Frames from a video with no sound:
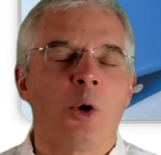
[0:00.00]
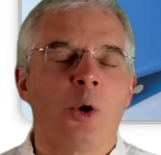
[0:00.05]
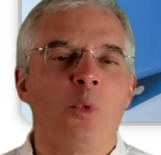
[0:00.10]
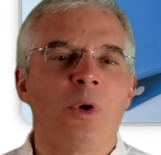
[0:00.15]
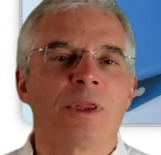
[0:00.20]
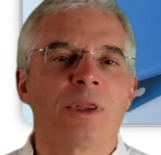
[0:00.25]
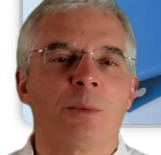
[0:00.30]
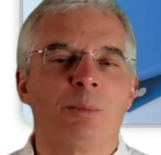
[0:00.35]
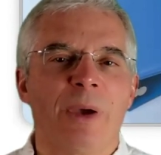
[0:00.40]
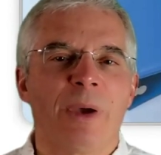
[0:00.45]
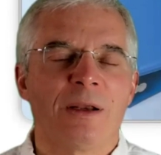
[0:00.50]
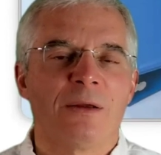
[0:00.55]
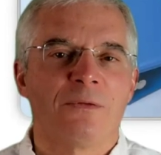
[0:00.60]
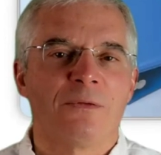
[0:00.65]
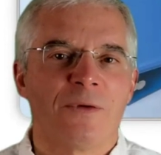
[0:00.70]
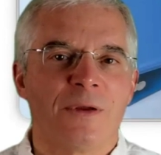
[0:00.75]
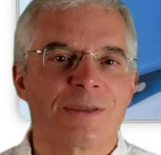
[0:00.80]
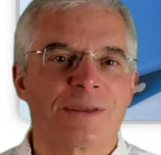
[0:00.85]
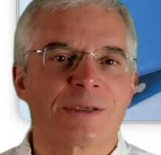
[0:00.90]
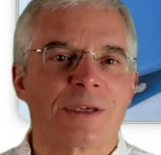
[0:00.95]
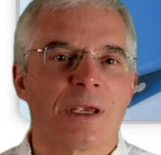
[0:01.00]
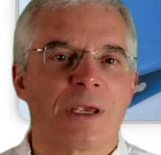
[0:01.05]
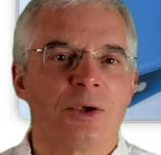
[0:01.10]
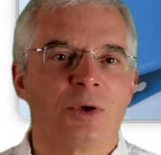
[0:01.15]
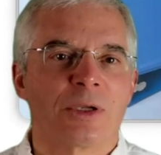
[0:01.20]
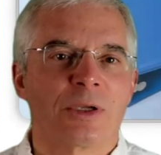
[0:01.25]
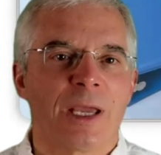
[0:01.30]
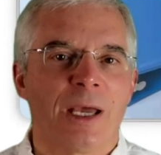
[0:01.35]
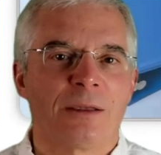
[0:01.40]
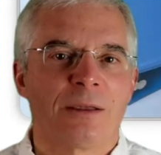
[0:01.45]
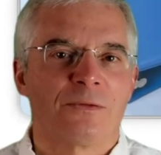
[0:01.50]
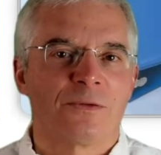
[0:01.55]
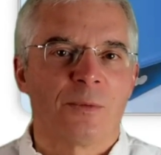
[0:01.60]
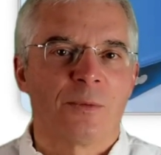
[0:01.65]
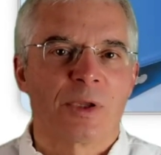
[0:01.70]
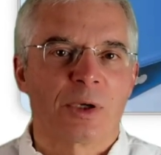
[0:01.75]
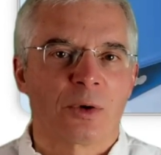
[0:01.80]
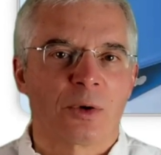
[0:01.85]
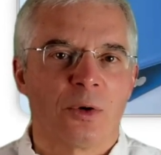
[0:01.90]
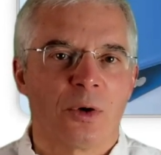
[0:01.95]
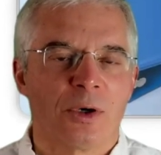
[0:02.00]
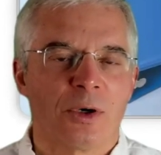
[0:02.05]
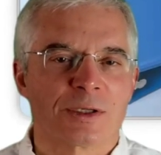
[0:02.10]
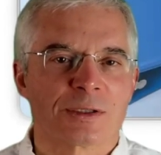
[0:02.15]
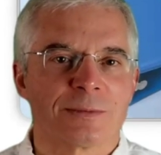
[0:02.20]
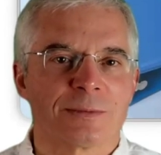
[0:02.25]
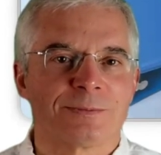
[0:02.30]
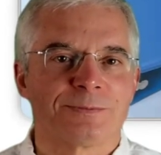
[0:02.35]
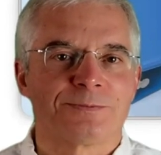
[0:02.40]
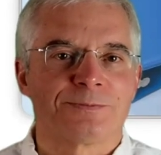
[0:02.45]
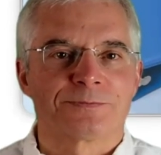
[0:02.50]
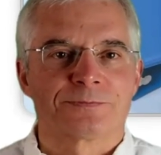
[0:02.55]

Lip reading: with the benefits you'll get from the course.